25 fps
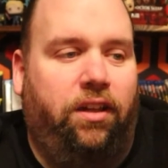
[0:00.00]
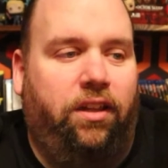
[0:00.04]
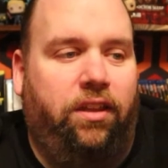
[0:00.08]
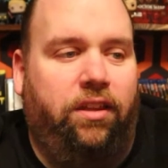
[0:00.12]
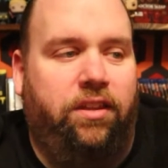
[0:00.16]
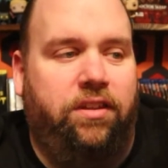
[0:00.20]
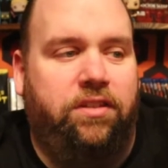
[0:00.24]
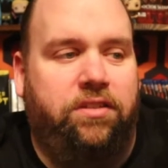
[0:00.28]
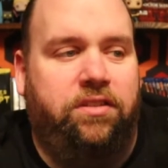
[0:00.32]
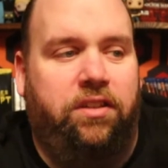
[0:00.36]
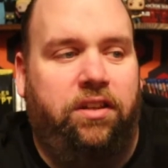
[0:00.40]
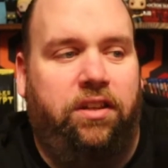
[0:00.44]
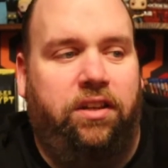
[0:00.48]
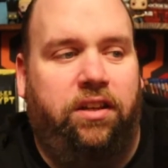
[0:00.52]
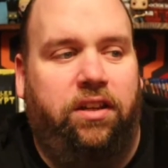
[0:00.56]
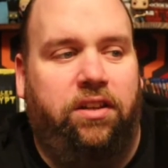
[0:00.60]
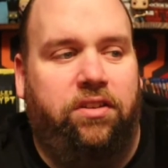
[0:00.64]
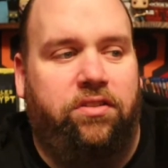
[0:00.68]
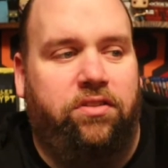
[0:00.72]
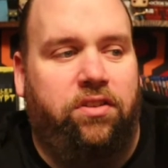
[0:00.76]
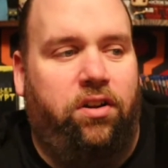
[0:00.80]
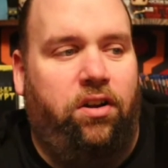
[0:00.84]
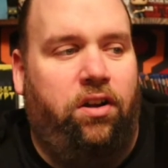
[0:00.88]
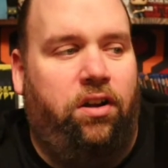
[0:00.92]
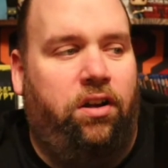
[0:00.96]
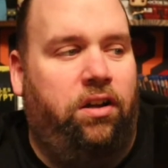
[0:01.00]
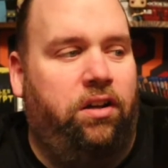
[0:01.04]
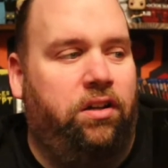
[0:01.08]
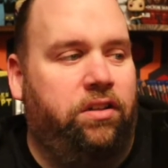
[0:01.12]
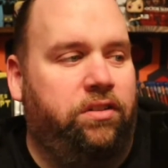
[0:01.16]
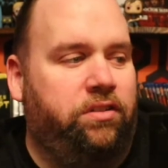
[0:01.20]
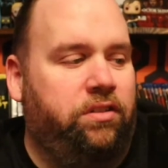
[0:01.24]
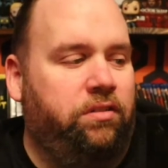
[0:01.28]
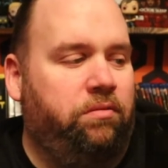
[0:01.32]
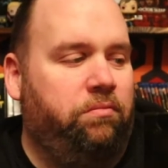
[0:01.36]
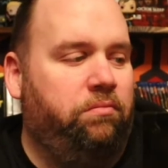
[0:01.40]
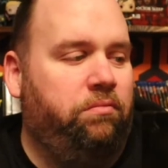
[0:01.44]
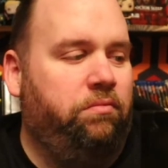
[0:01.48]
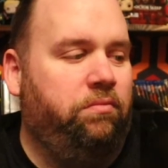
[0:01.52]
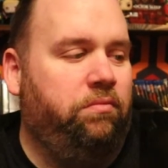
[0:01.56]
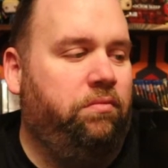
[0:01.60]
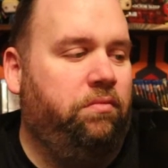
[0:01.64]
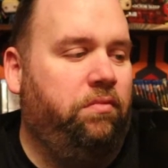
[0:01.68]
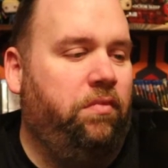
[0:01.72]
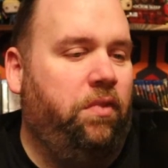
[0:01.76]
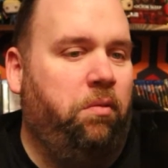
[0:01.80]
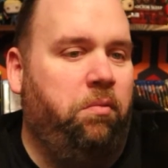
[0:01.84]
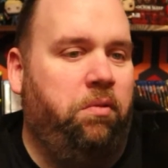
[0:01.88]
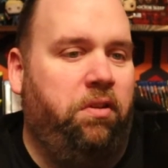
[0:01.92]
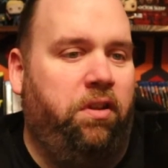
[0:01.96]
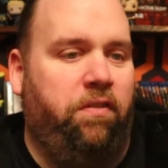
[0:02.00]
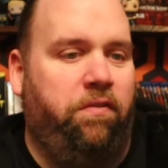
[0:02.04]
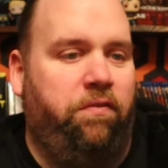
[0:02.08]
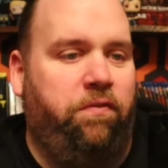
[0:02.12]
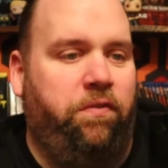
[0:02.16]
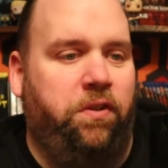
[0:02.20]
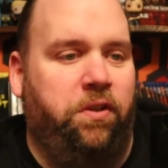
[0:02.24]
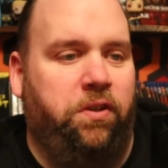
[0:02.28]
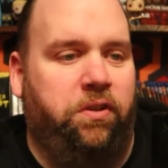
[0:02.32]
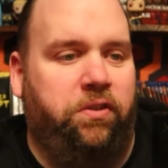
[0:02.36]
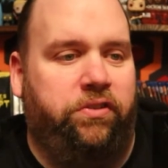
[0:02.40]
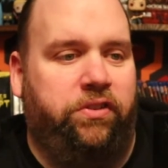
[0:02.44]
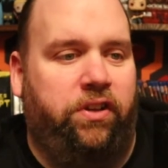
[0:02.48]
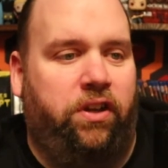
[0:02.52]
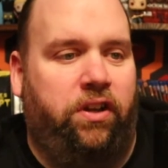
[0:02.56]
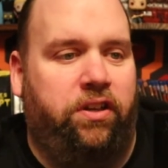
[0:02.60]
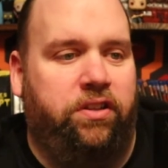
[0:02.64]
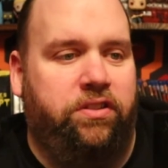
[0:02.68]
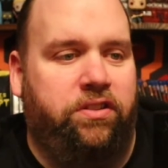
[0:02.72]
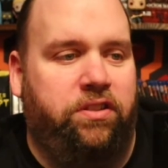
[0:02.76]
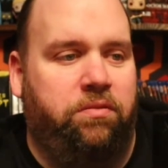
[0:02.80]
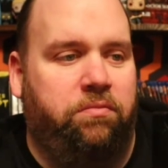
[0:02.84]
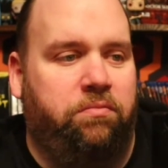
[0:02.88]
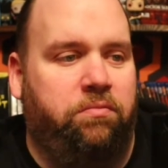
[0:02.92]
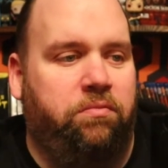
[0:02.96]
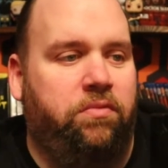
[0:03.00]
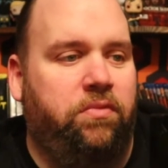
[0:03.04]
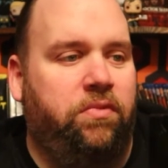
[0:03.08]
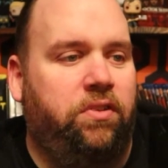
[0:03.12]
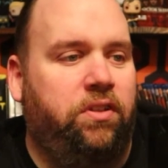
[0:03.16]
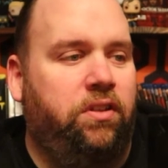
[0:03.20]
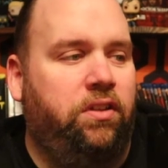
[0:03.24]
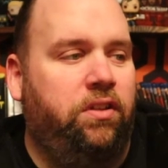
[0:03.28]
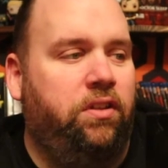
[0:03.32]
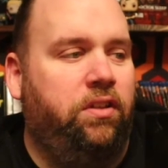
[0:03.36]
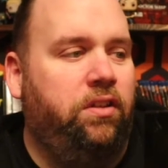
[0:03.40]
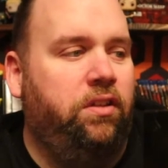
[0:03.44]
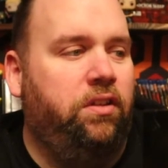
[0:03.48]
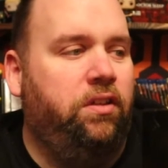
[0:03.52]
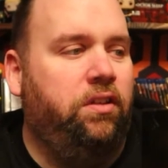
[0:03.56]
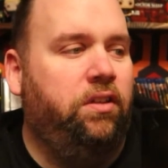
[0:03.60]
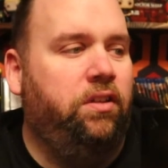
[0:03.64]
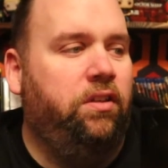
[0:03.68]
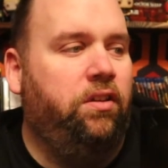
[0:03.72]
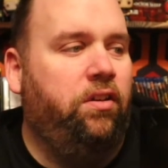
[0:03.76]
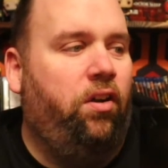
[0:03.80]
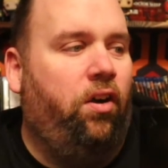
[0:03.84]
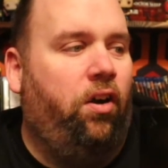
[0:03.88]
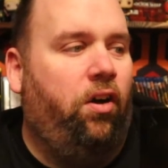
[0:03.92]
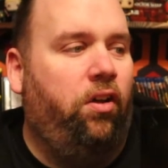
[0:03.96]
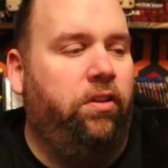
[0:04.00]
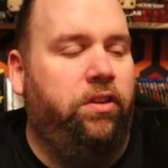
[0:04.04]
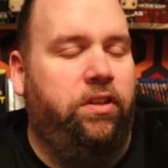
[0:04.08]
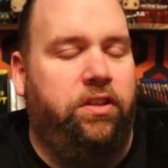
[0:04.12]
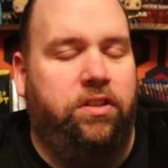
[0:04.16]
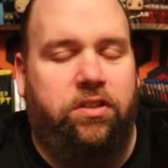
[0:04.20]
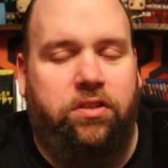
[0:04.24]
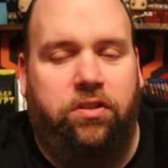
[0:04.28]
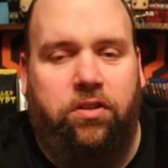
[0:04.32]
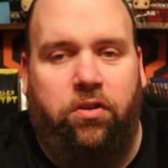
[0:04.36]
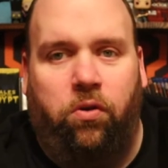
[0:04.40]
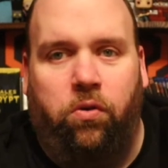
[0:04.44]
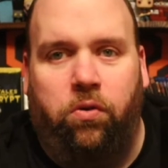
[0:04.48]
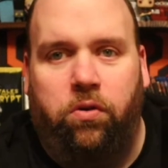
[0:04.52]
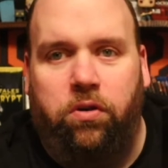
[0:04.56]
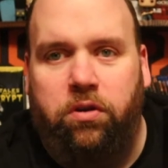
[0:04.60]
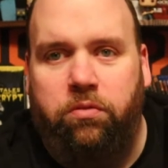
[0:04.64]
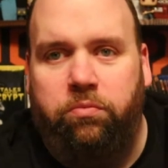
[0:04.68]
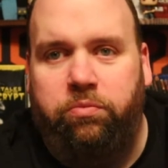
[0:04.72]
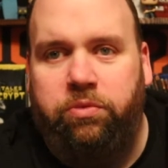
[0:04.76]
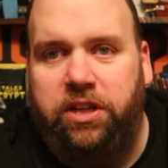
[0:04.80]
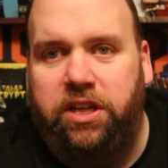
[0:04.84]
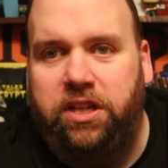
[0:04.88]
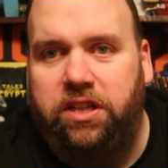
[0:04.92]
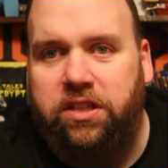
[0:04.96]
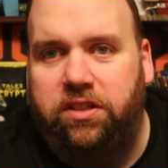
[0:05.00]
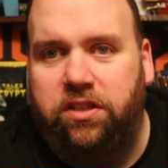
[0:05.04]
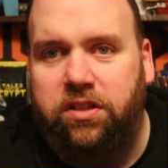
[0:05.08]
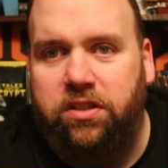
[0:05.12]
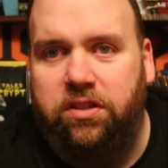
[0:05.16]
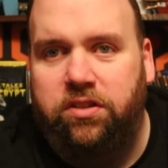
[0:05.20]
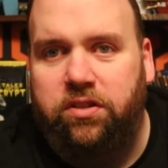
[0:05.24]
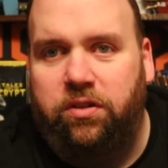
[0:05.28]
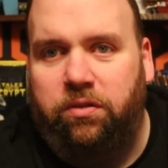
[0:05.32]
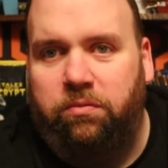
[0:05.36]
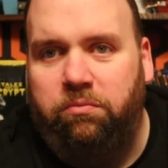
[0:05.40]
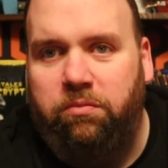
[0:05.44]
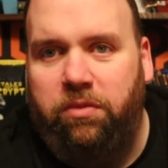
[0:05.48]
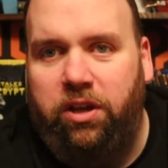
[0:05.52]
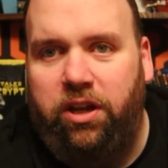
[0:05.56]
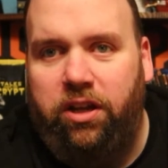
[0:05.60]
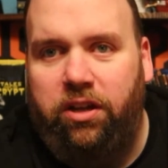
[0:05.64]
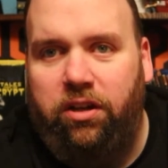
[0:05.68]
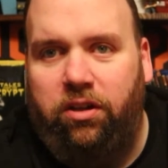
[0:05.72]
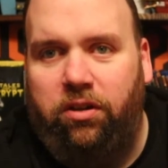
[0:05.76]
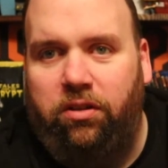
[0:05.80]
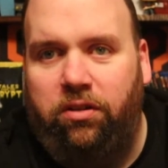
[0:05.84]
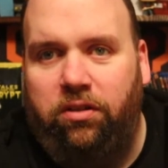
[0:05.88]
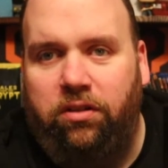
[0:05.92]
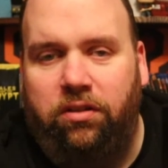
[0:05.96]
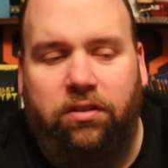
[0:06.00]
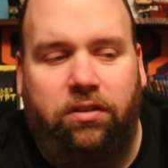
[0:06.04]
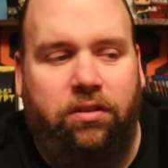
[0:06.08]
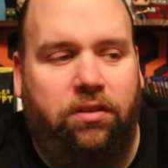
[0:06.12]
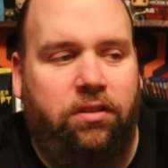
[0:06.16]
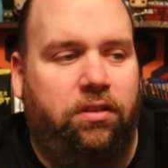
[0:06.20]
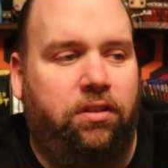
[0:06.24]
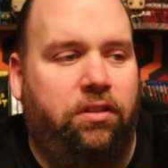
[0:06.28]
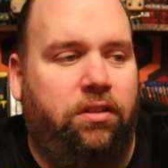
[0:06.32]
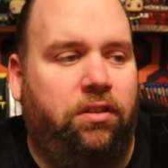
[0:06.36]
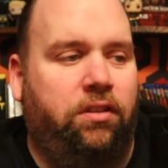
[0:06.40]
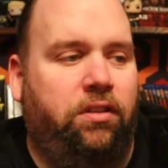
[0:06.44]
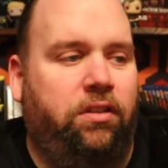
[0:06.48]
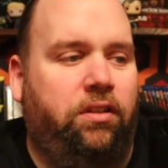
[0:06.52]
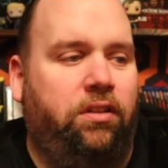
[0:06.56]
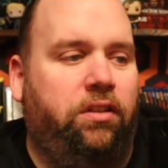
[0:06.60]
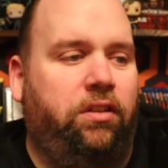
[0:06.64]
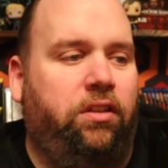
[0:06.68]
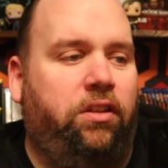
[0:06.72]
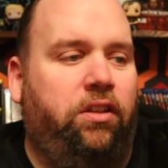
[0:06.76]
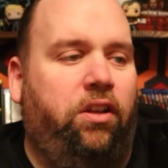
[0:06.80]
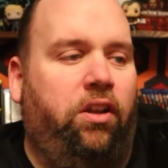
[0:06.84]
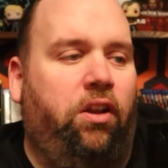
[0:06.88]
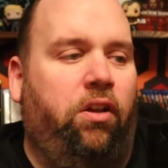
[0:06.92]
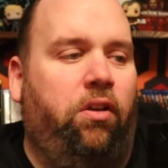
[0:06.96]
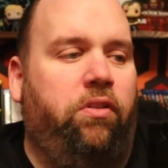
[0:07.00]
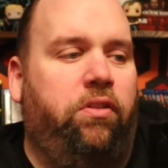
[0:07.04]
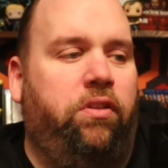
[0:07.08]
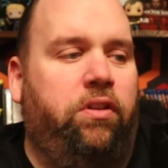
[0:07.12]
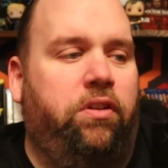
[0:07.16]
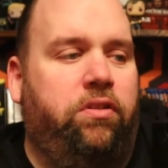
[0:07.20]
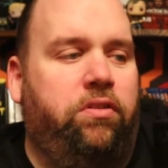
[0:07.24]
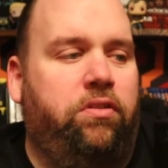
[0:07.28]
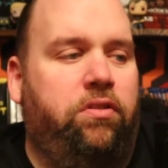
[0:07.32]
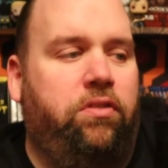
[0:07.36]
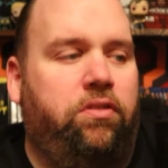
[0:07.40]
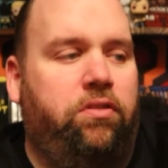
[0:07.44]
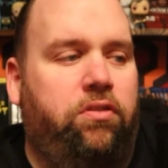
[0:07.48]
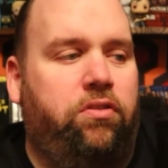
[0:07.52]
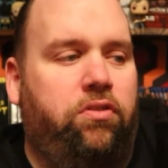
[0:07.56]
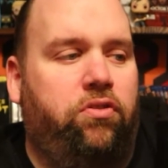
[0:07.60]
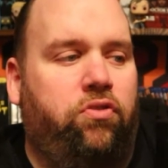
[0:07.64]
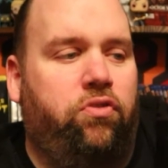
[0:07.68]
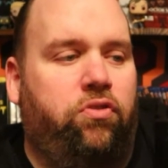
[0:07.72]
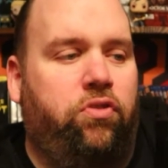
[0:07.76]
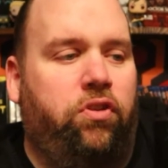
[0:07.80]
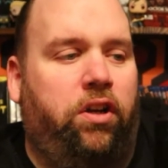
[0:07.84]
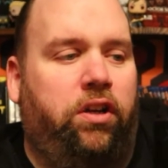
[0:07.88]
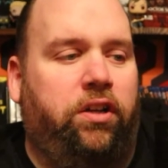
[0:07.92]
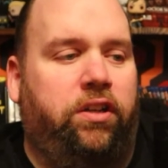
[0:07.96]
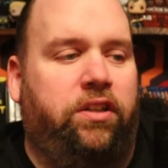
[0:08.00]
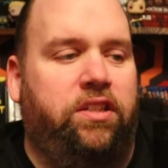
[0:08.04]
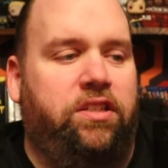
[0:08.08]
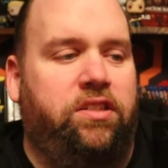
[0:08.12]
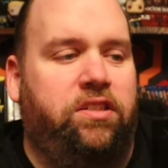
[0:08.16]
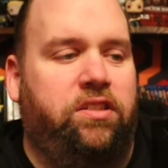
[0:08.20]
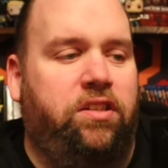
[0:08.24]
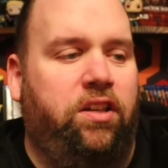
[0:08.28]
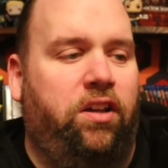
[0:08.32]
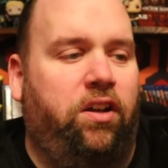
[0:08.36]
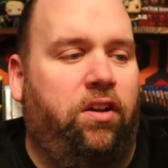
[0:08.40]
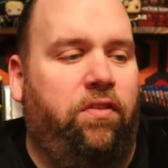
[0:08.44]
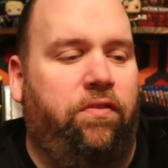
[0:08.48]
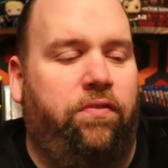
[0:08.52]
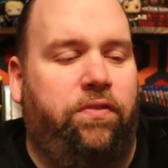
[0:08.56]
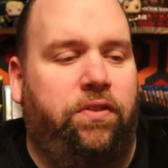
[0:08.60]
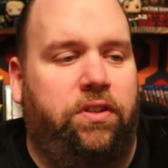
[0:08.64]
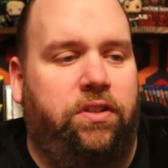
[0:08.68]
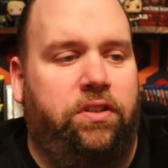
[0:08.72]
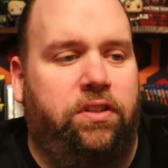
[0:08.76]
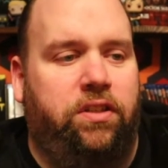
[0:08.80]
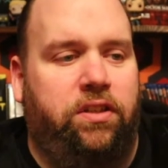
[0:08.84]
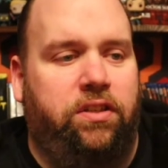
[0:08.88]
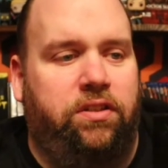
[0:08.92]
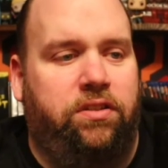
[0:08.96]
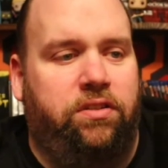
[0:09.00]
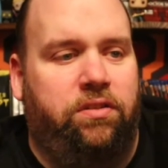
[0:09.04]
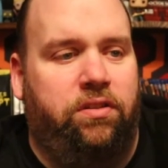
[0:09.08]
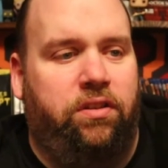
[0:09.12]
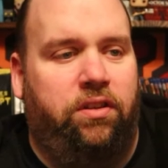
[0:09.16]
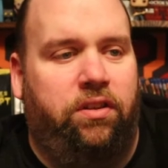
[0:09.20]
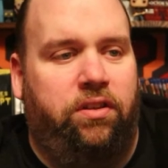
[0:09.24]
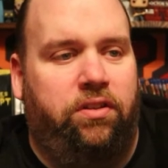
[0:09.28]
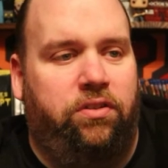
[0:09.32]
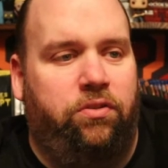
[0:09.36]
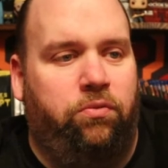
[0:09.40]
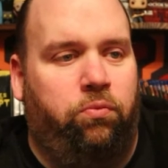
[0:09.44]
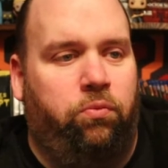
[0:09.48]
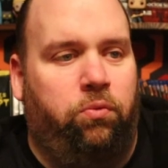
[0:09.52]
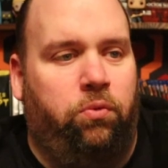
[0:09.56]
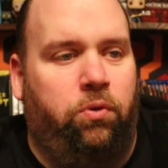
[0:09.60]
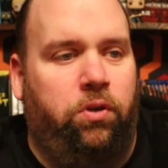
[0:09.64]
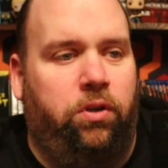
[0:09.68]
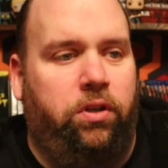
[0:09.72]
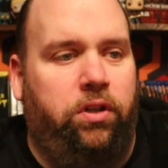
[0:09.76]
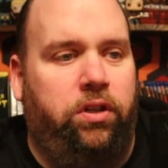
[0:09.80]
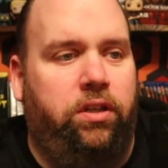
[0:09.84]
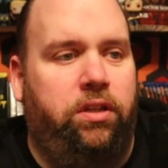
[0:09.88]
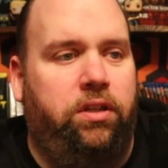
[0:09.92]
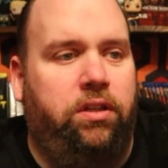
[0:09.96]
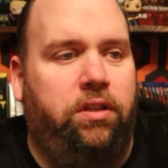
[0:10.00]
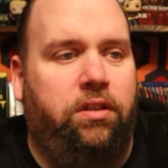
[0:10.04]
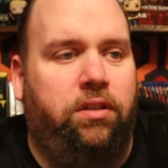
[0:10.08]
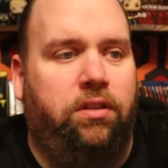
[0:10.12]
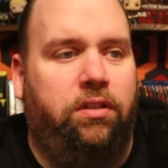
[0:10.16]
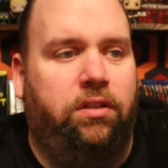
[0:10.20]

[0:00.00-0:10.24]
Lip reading: This thing is awesome. I mean, it feels awesome. All these corner pieces are metal. You know, the trunk itself is wood.